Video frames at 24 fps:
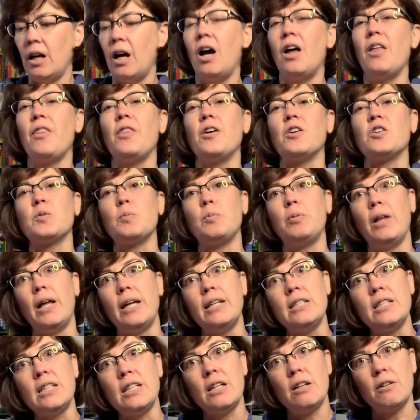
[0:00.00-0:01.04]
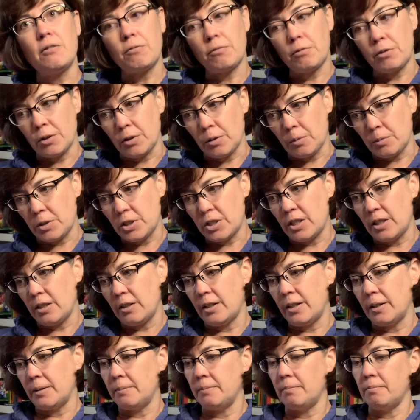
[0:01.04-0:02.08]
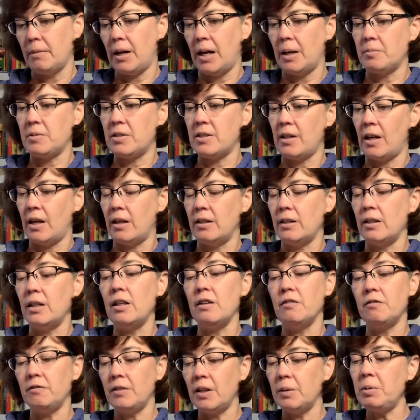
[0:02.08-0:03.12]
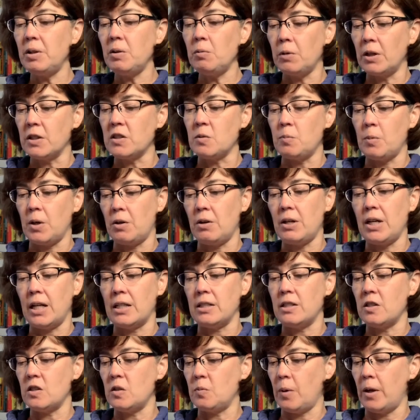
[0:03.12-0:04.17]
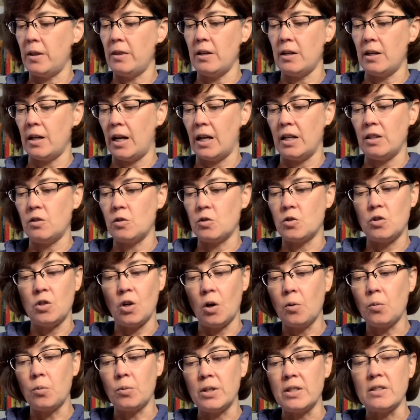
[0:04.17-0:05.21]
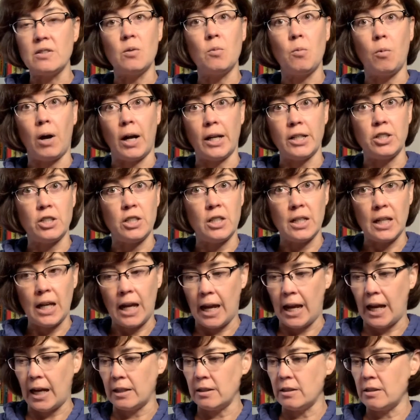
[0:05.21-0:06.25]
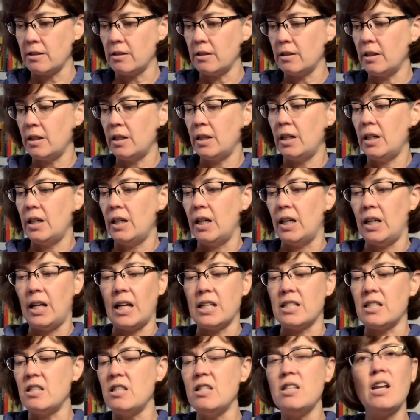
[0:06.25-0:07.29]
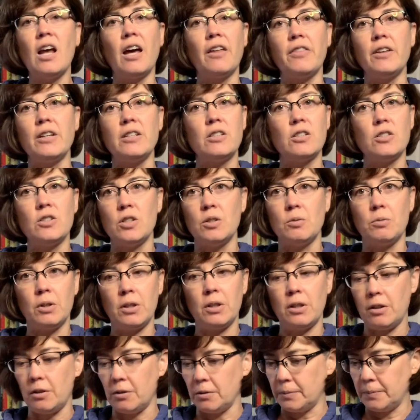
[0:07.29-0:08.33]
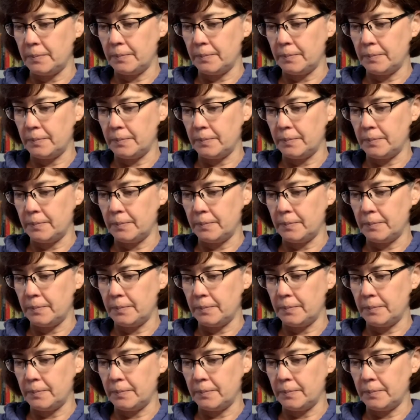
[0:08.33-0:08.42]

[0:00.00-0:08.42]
There's plenty of room, Sheila, Mom said. If Libby wants Marianne to spend the night, there's no reason why she can't. It has nothing to do with you.